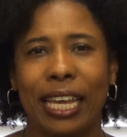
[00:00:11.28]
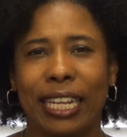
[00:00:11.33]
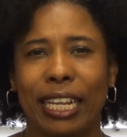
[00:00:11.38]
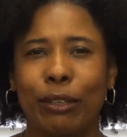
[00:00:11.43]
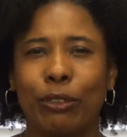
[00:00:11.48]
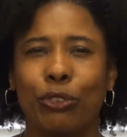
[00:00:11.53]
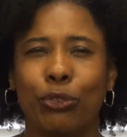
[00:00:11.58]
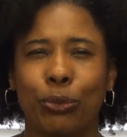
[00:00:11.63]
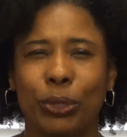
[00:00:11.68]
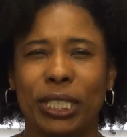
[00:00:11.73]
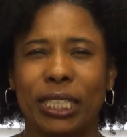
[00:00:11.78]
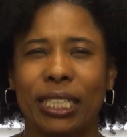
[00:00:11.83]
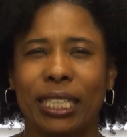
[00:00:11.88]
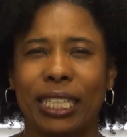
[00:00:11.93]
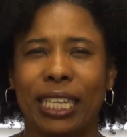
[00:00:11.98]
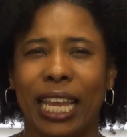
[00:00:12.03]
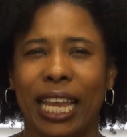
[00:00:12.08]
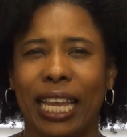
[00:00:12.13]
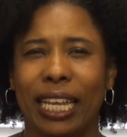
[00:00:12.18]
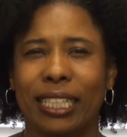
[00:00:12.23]
and I was
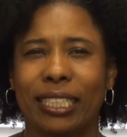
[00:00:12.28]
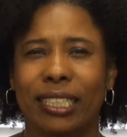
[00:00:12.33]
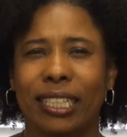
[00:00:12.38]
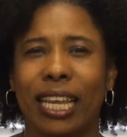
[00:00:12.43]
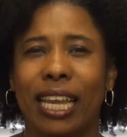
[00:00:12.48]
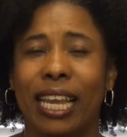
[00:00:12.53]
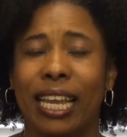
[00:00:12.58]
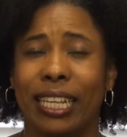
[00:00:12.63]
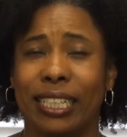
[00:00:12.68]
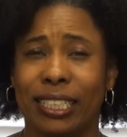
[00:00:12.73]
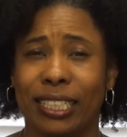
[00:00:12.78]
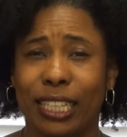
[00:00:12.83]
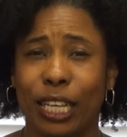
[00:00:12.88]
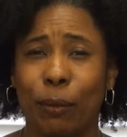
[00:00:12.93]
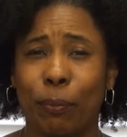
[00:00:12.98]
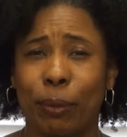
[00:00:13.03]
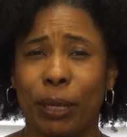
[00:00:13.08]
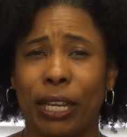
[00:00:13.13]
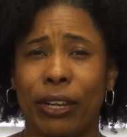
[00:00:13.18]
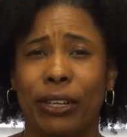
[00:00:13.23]
recently asked a
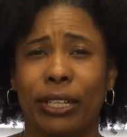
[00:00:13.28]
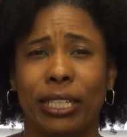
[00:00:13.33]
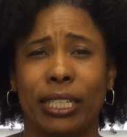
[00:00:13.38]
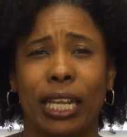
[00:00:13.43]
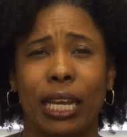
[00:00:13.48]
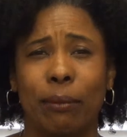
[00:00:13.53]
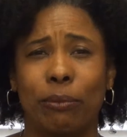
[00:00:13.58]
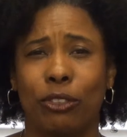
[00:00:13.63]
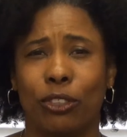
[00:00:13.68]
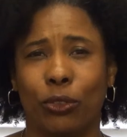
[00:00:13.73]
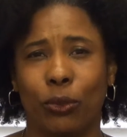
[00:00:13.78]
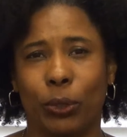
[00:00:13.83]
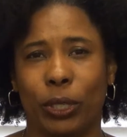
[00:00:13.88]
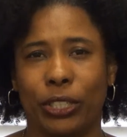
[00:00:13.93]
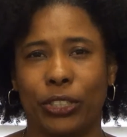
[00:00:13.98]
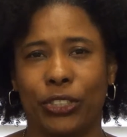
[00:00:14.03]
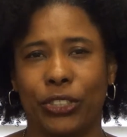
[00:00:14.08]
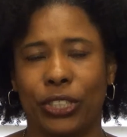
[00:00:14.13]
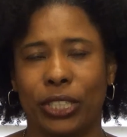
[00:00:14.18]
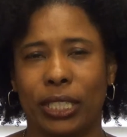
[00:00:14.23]
step-parent adoption
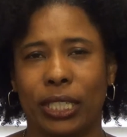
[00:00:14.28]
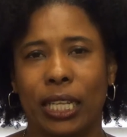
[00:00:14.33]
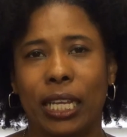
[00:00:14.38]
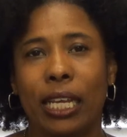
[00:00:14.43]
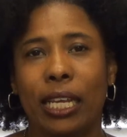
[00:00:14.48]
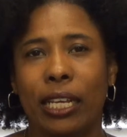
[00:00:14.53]
question.